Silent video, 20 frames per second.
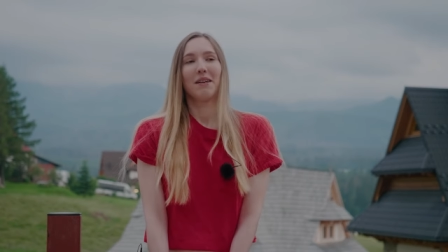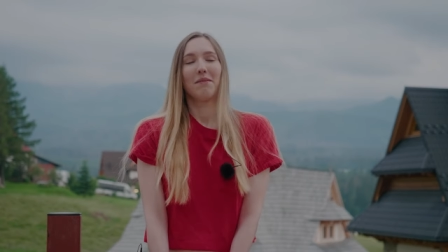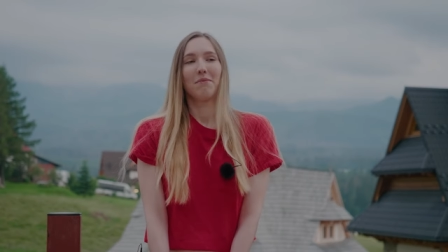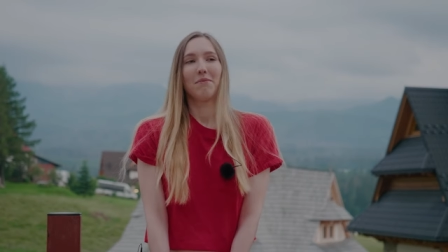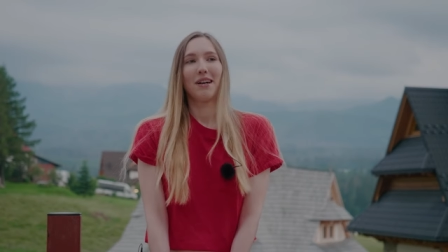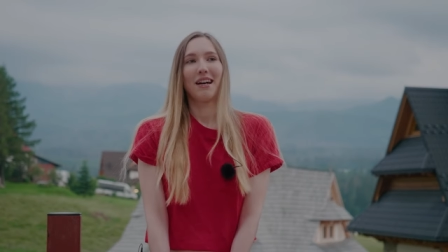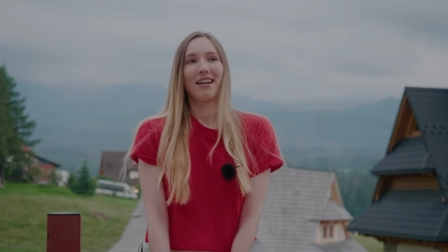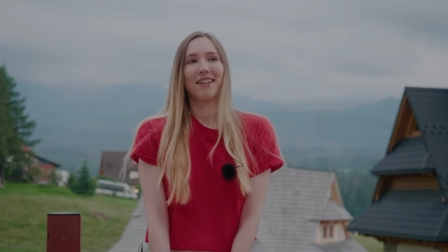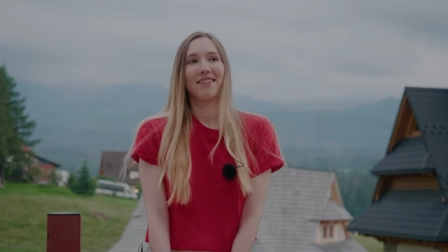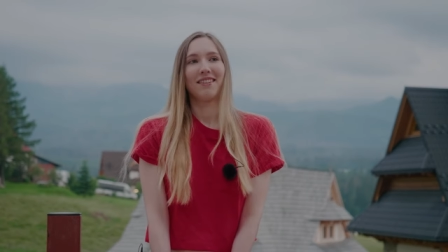
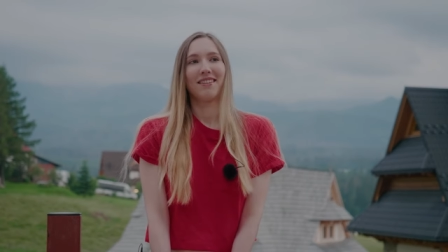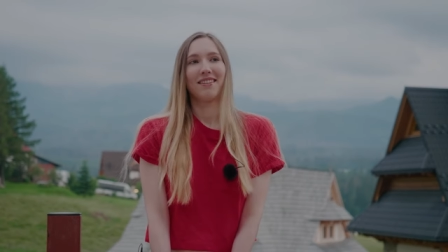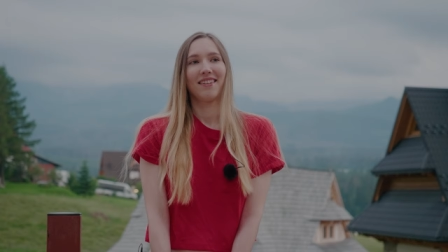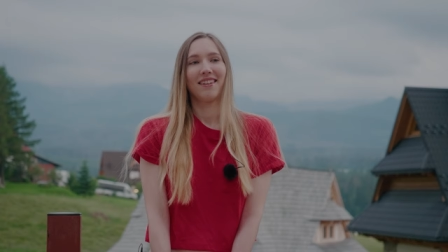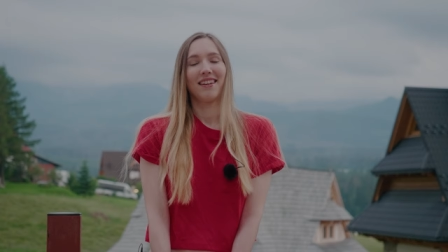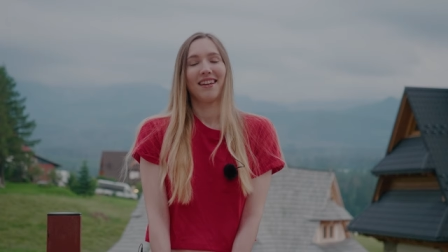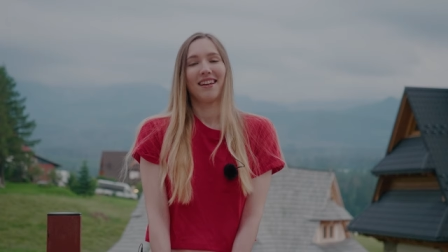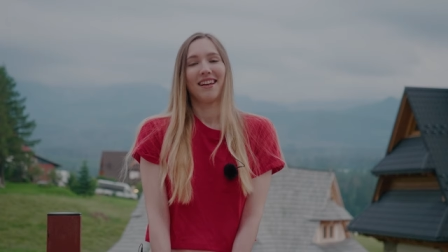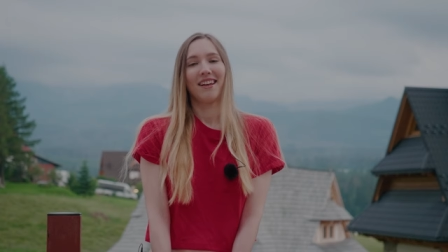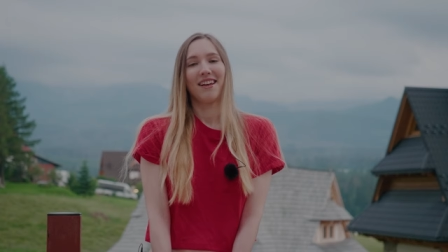But
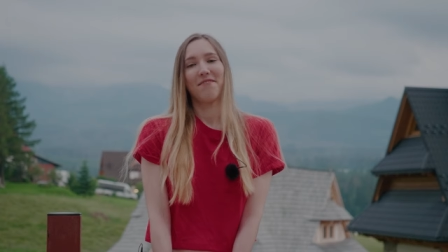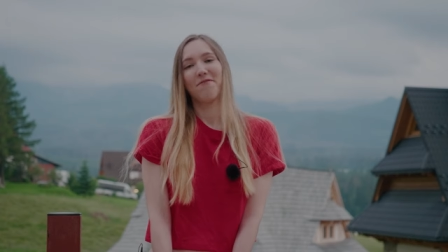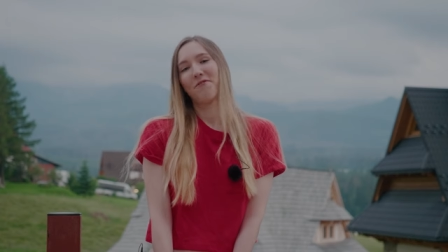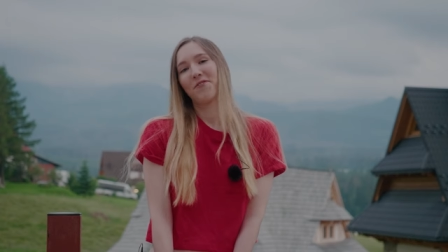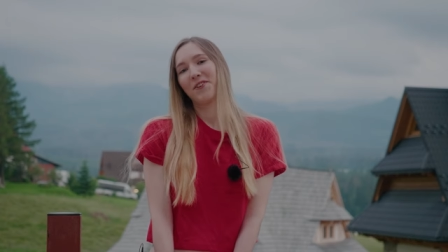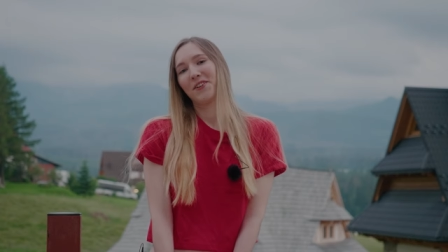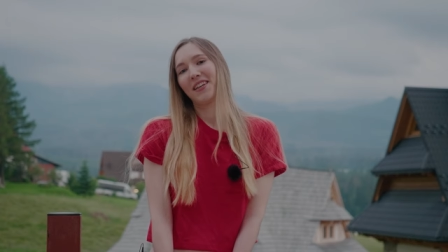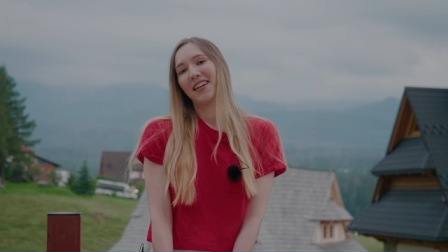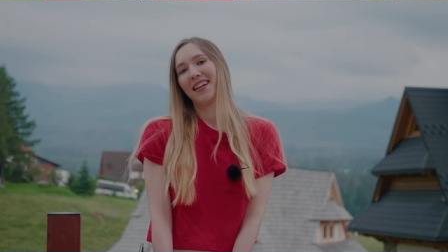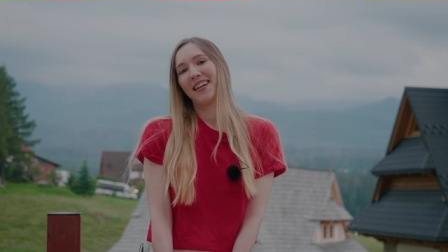
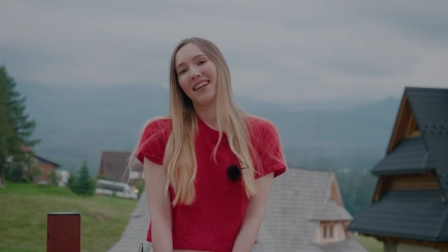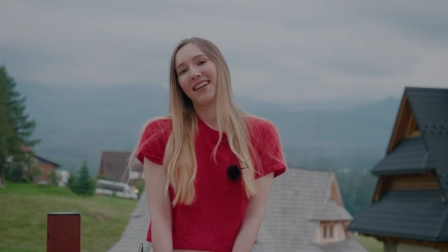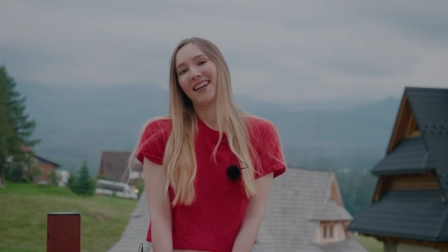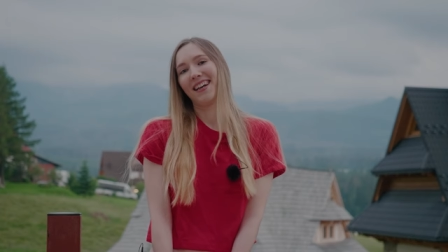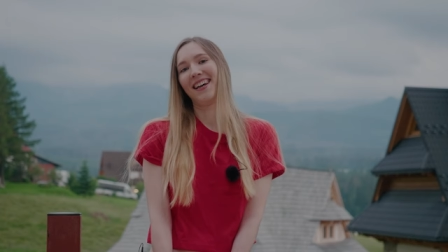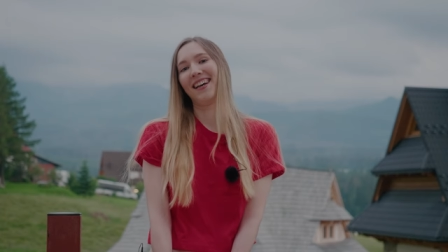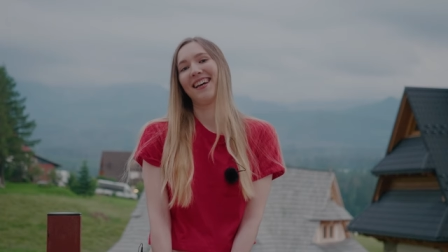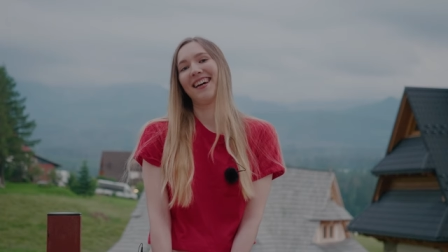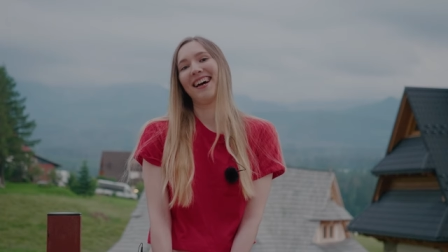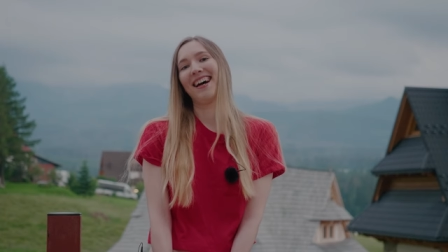every year
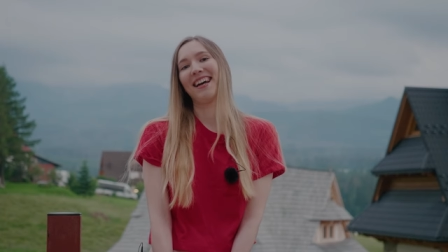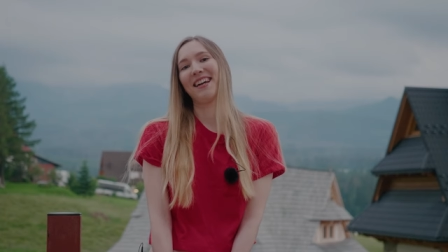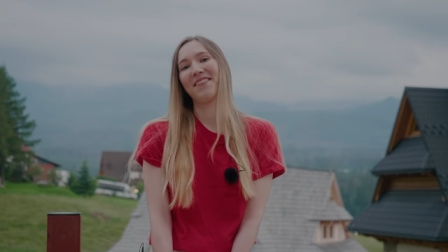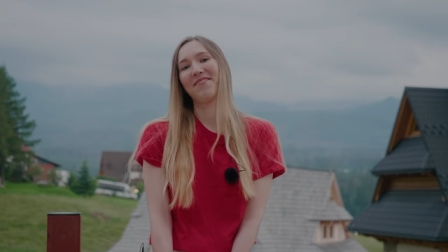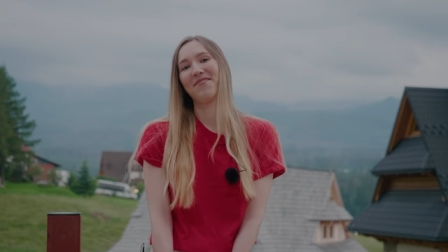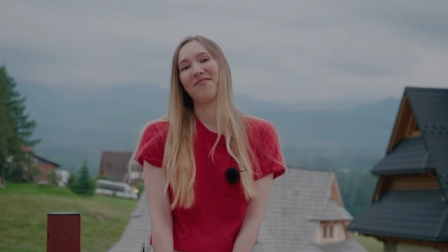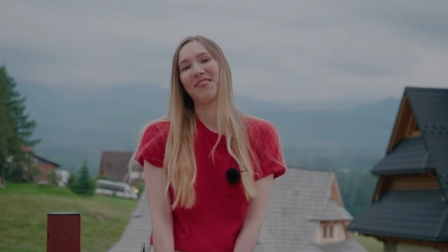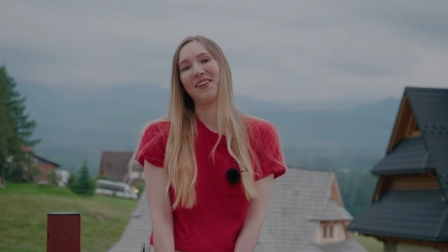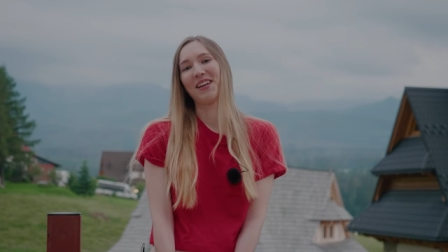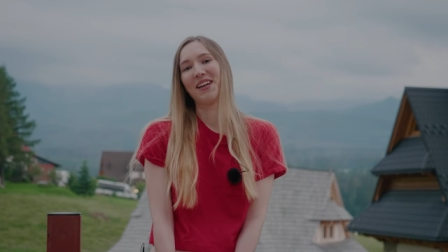
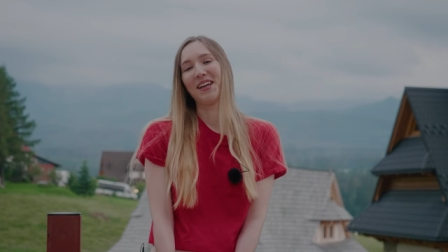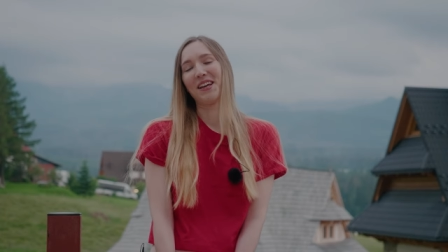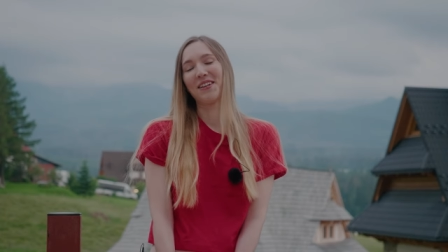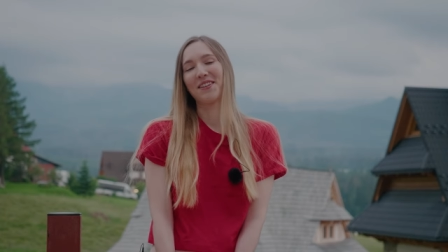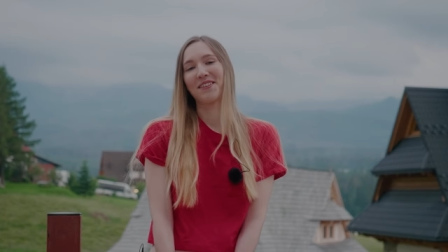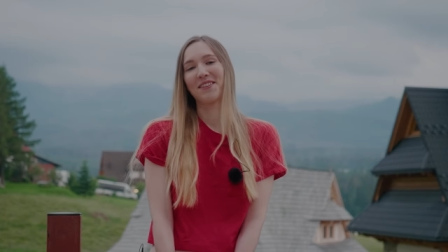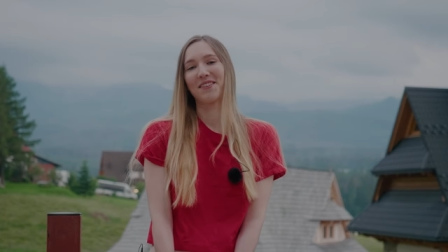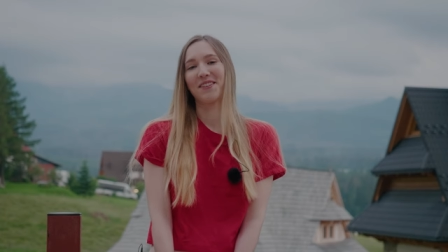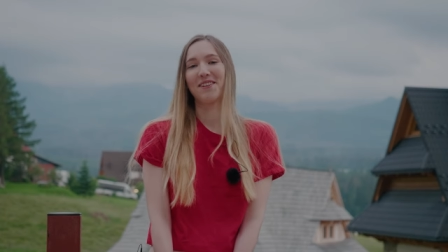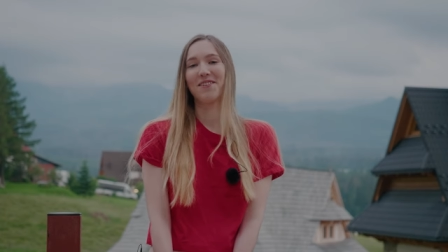I'm
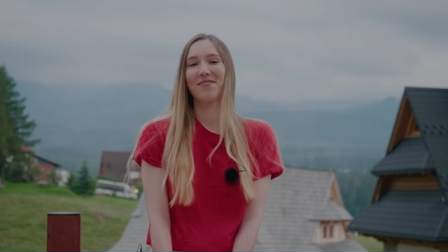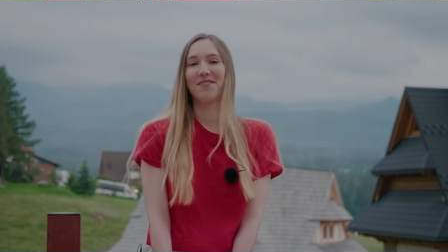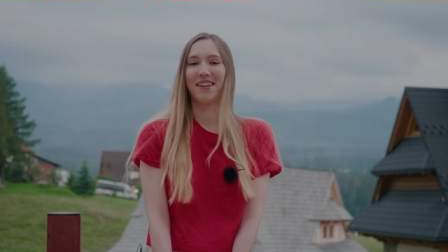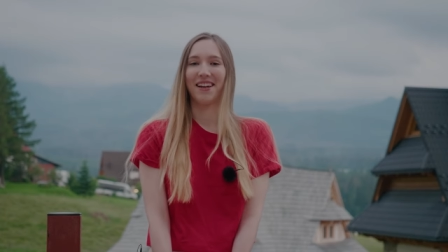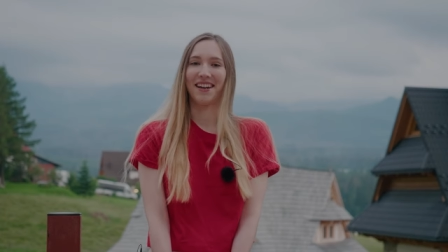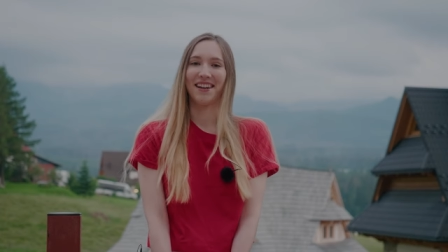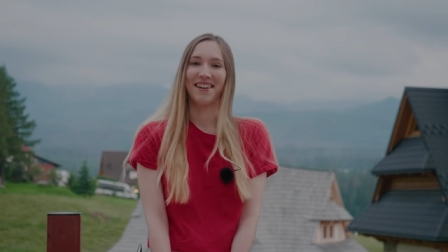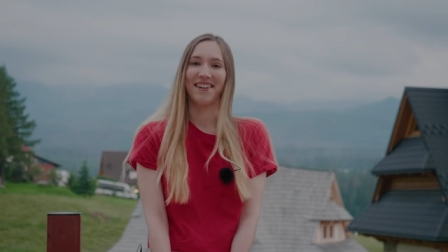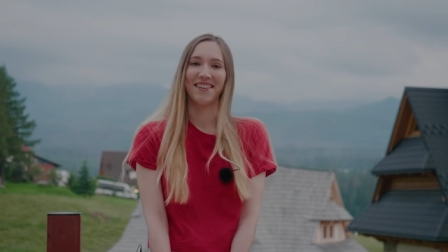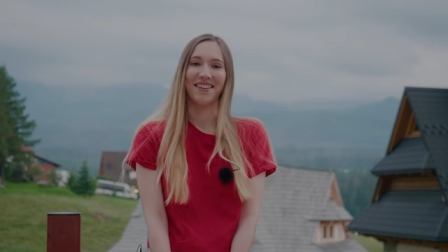so
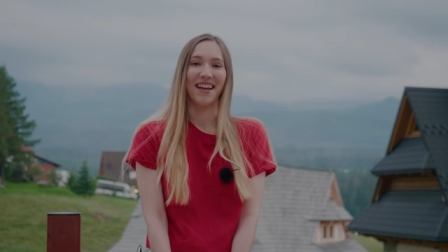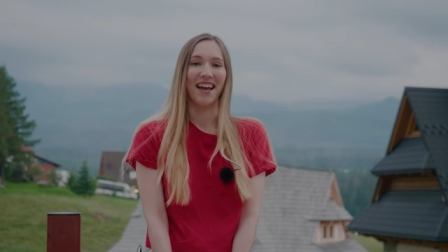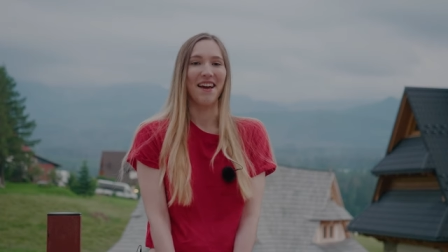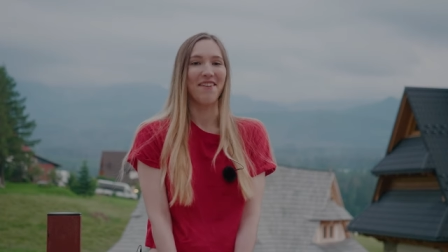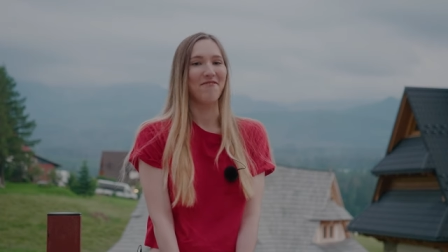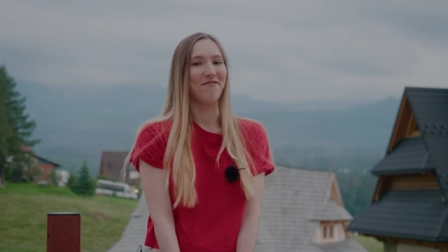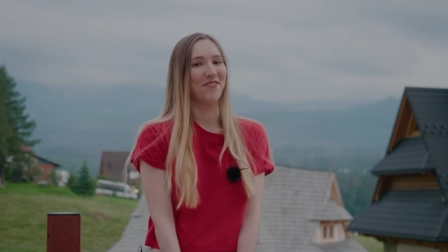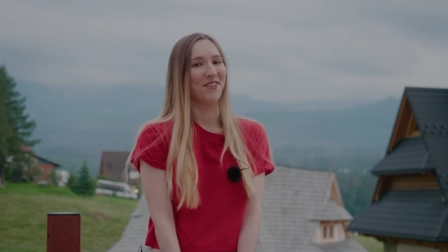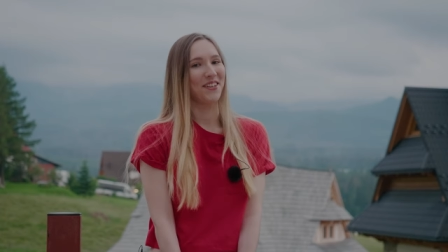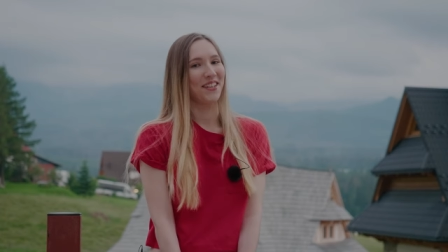tired
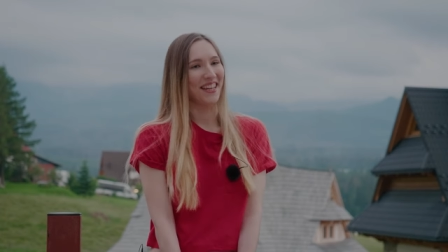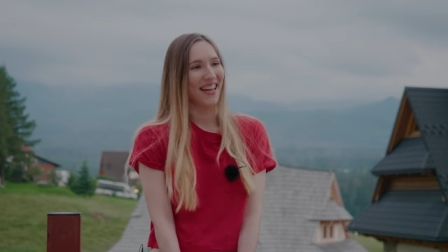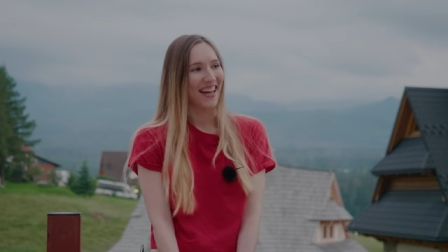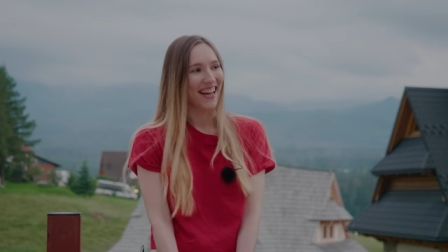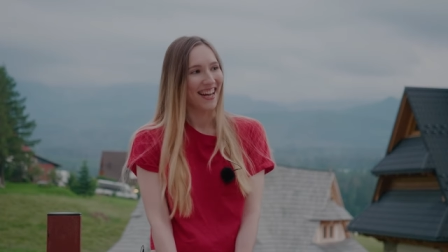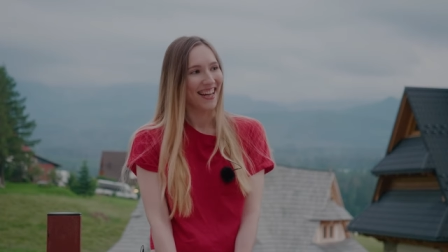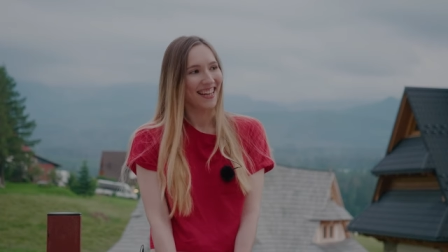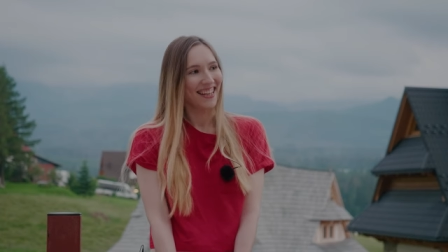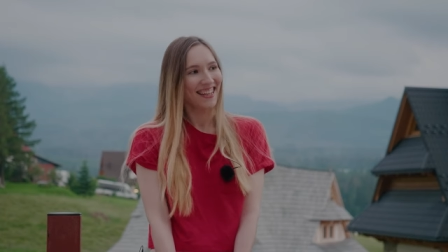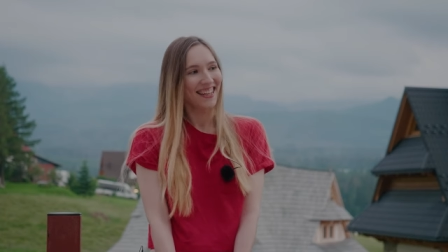every
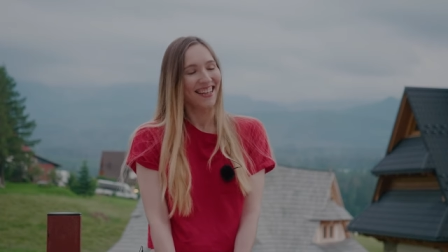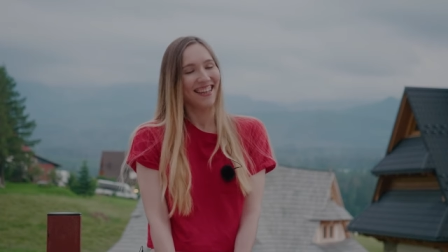day